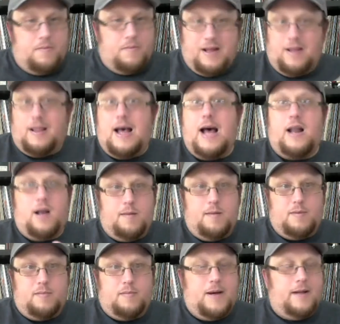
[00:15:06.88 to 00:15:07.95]
a lot of
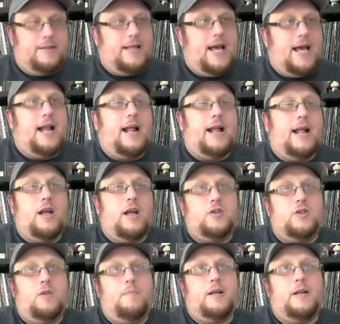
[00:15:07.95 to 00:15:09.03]
hubbub about that. And he
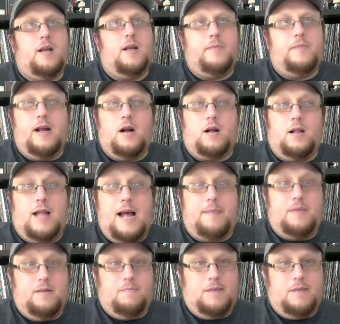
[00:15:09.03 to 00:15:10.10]
also picked up the Eric
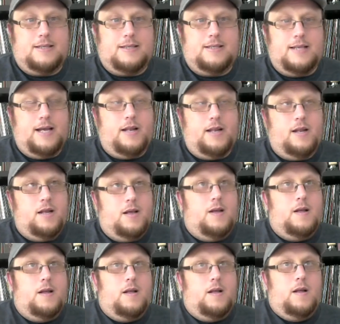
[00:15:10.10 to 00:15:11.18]
Clapton box set.
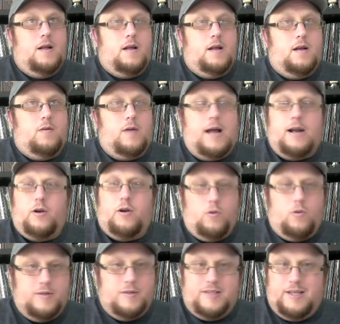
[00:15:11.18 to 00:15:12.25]
I don't know
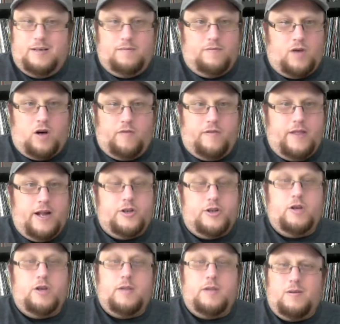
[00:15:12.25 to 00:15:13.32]
what was involved there
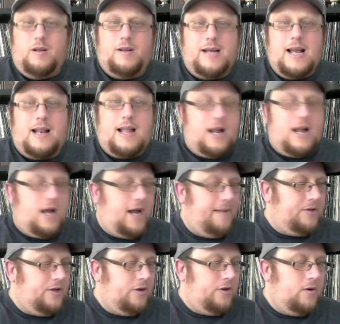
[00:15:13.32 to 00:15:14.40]
too. They got a lot of hype
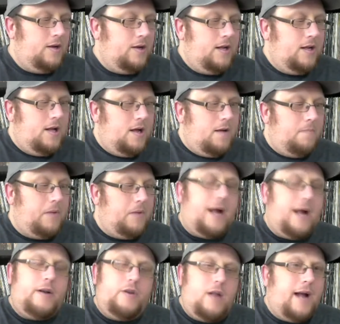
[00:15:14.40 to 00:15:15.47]
too.
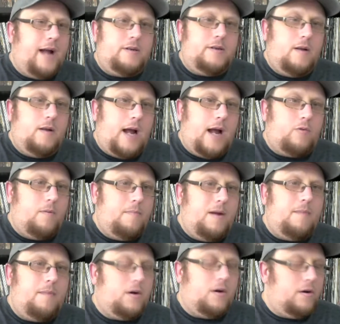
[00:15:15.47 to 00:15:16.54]
But I
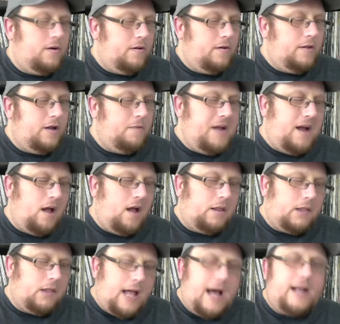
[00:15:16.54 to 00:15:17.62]
remember there being a
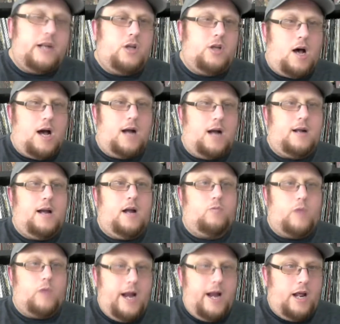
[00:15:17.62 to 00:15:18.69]
lot of talk on
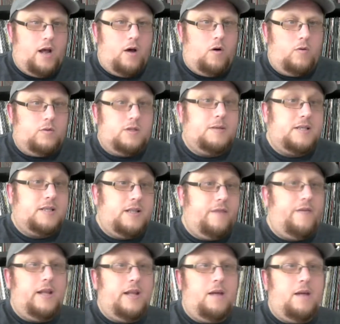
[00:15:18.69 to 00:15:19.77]
radio
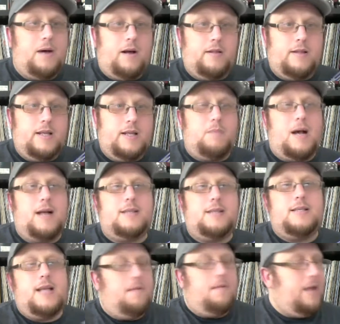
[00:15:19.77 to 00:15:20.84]
specifically about this box
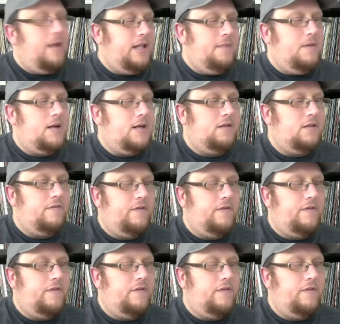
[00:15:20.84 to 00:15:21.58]
set, mainly because of